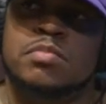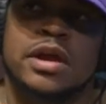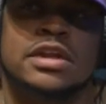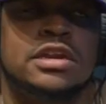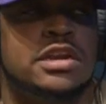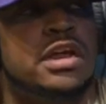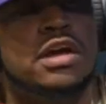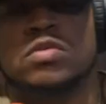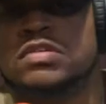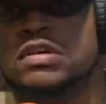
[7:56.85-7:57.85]
Back in the day,
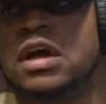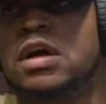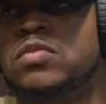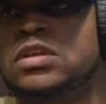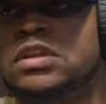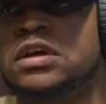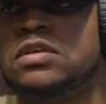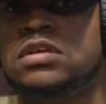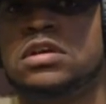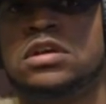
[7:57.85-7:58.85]
that wasn't how it went
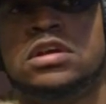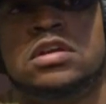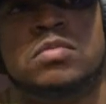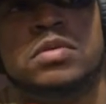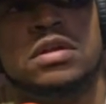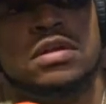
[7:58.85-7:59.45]
down. But